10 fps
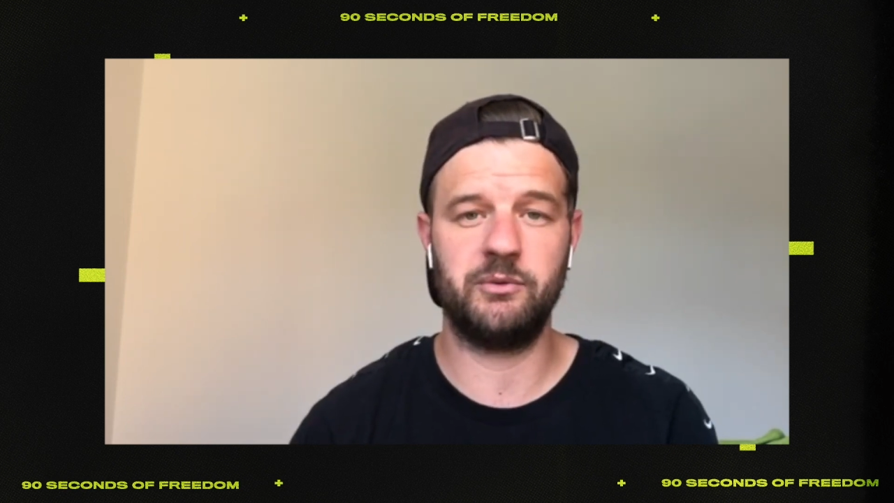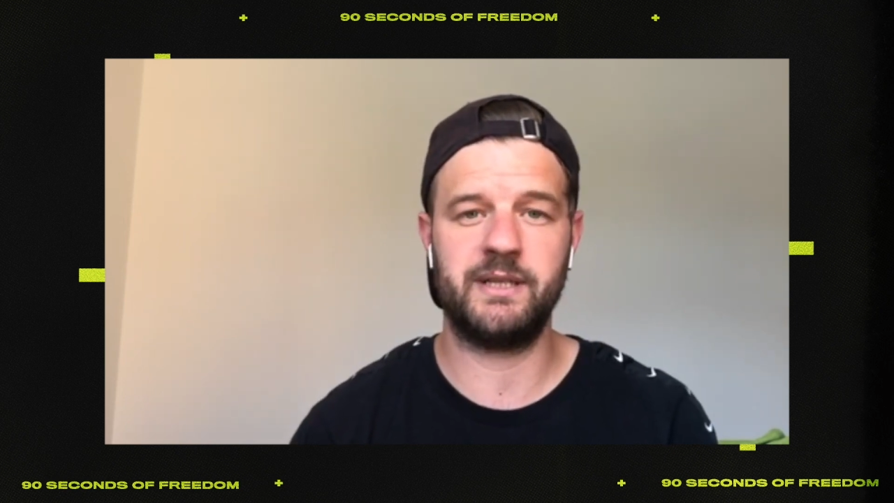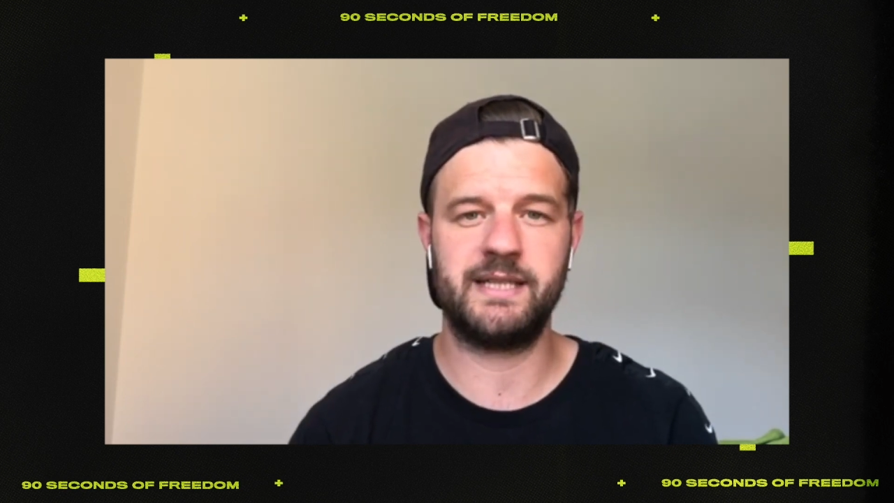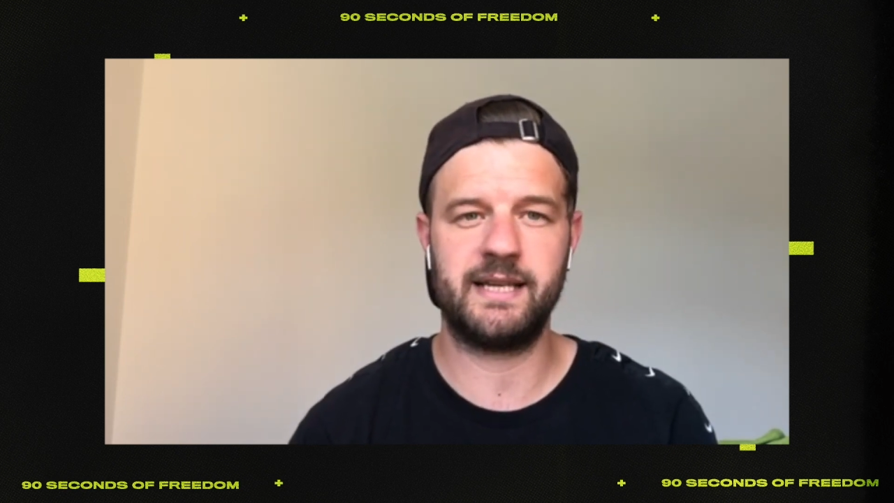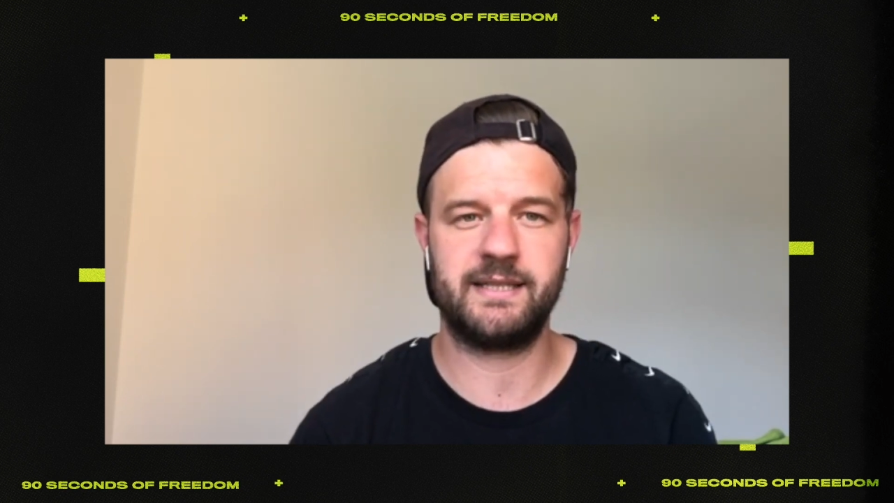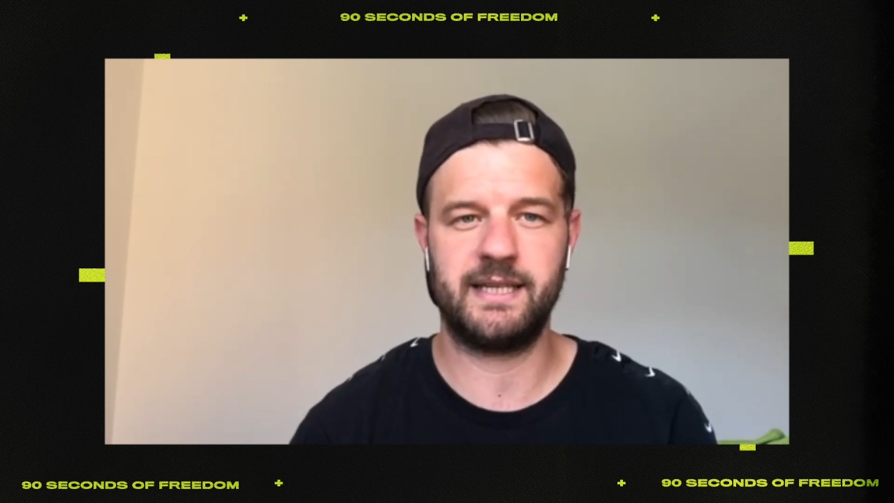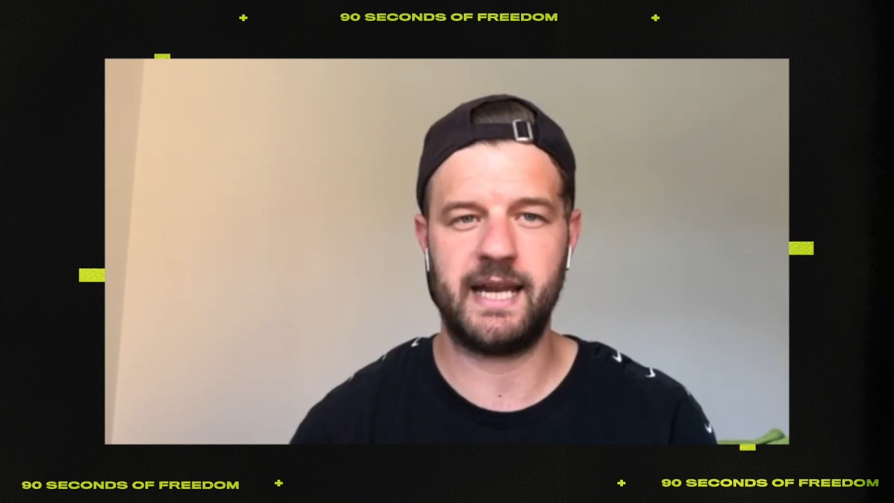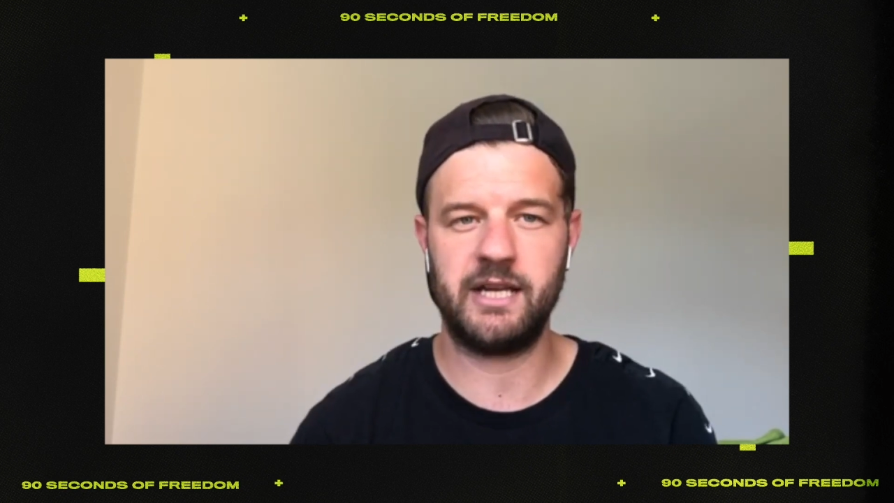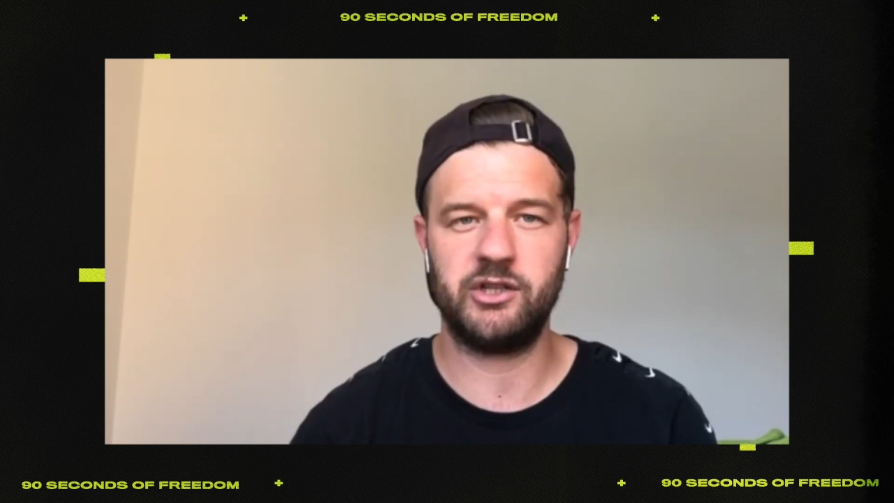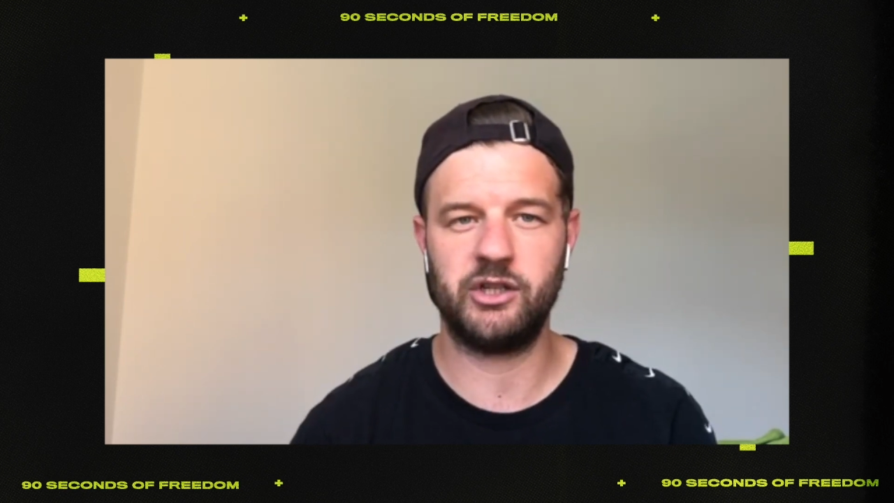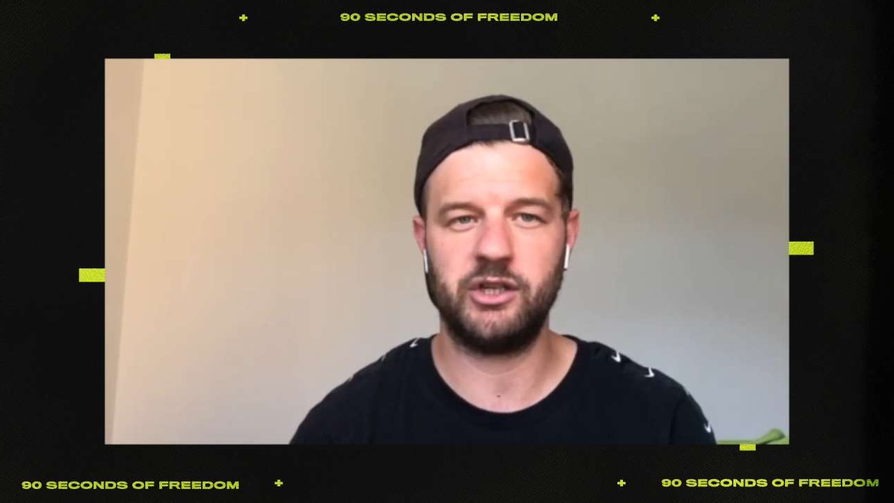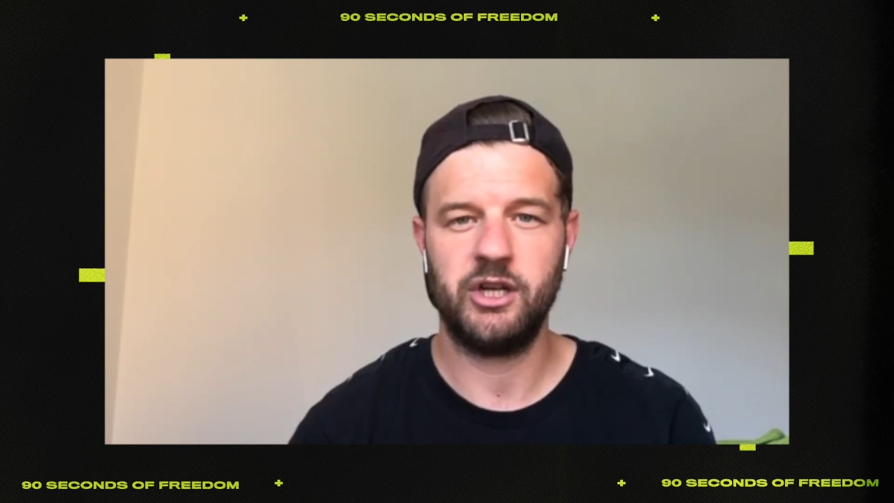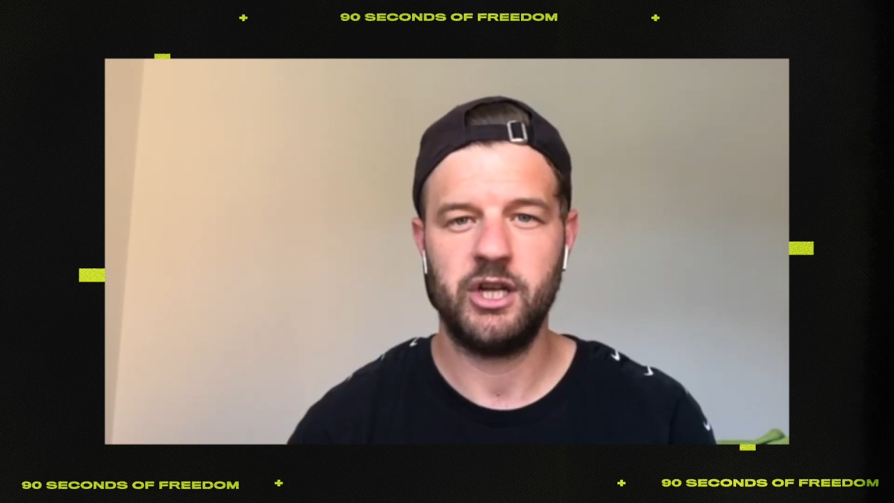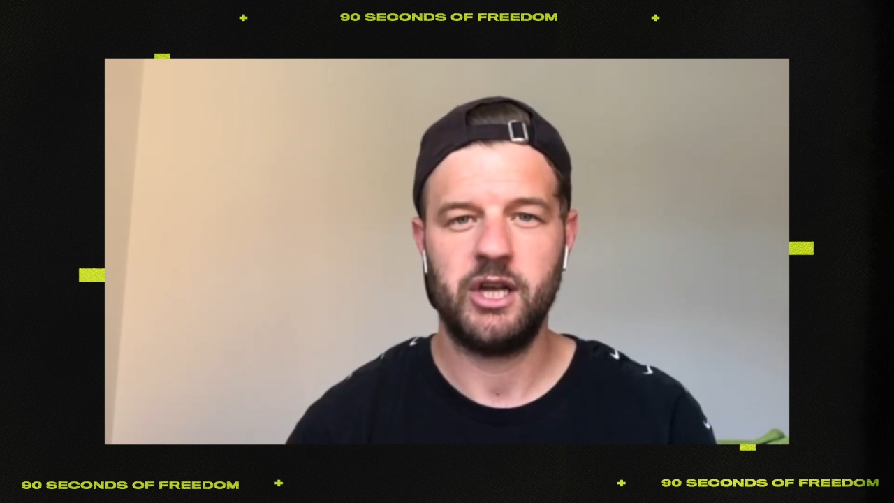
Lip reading: a destination.